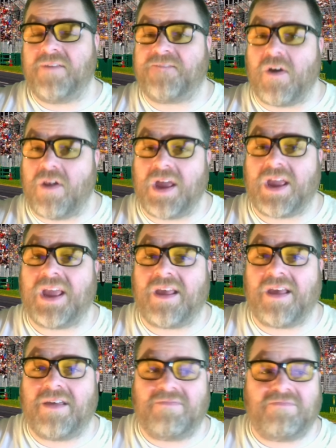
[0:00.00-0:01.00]
felt like
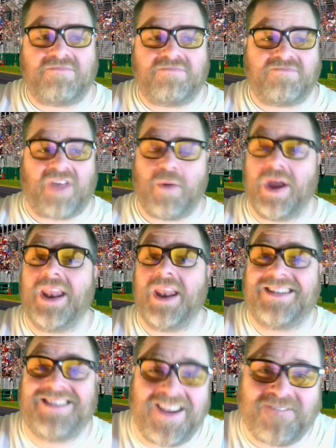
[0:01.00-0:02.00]
they were in a
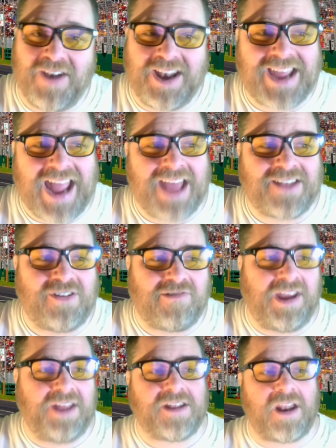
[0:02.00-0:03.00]
different
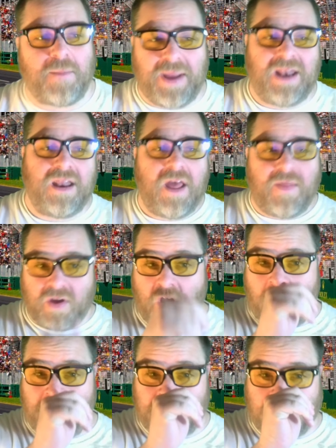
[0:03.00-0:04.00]
category. He said, I mean, the
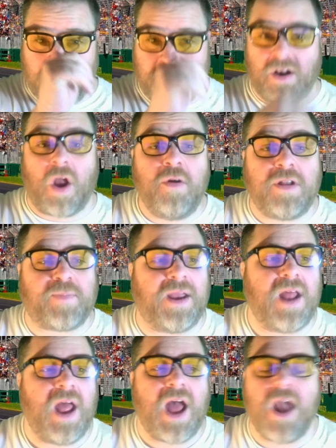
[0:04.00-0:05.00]
car is good in low
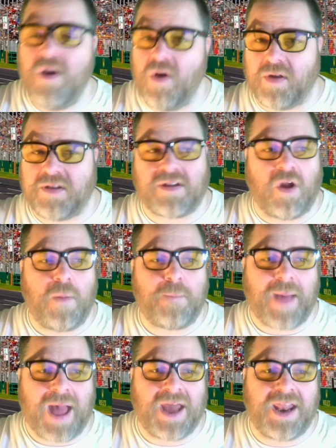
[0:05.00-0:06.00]
speed and not so
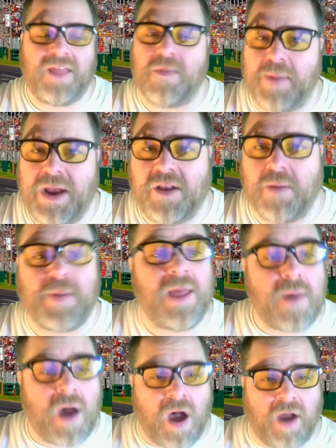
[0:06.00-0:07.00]
bad in the medium, but in
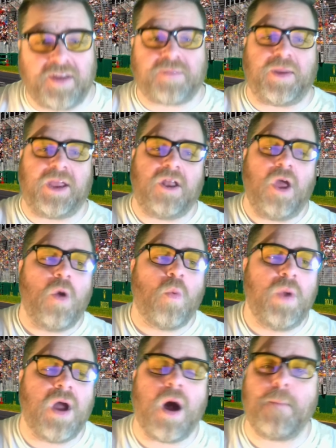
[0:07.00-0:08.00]
the high speed,
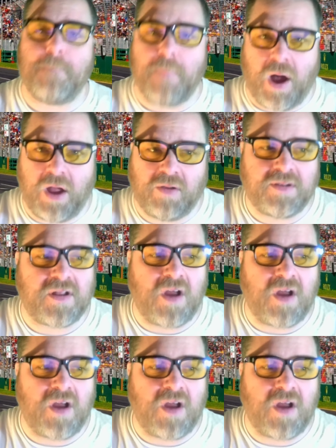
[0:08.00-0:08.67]
we are miles